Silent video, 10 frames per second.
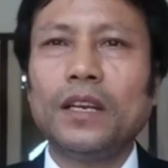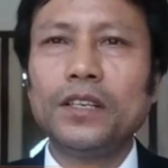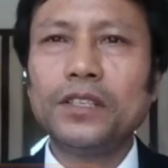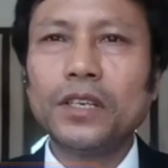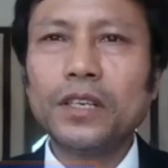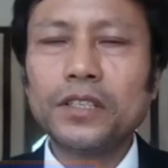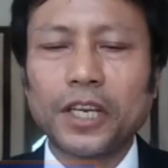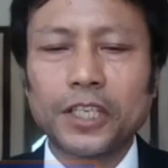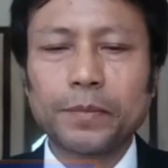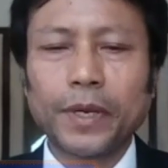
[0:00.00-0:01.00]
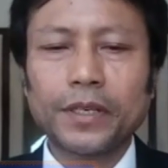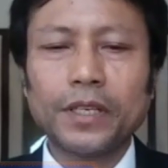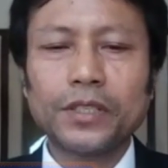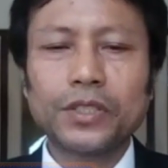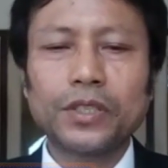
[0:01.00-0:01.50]
A teacher is
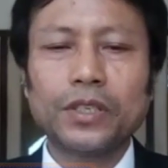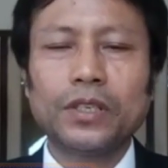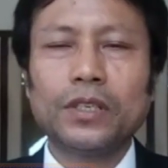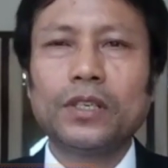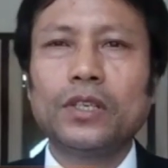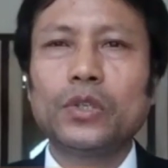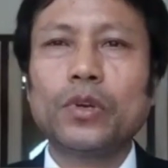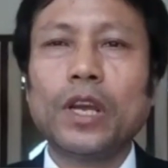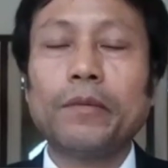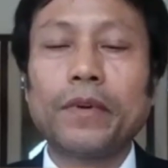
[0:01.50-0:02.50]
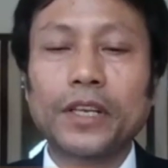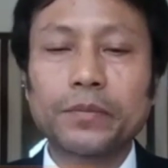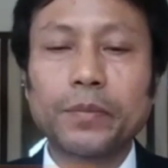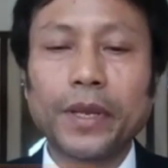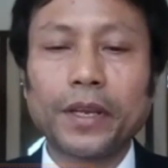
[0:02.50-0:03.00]
expected to have
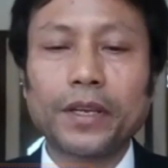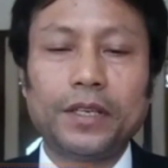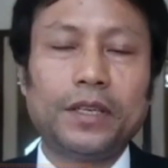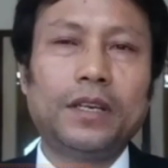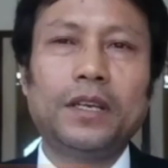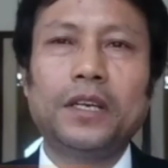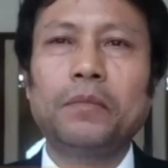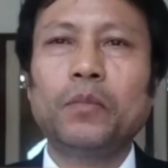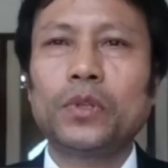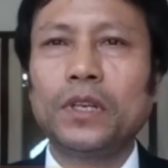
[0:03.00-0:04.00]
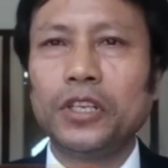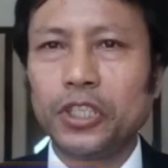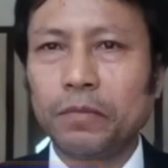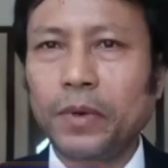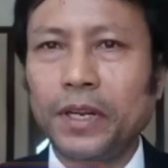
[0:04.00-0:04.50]
respect for the
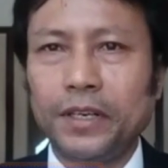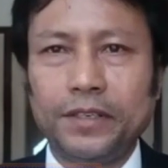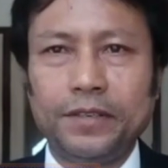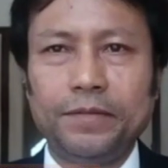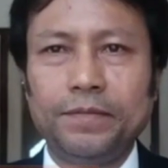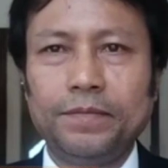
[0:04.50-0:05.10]
discipline.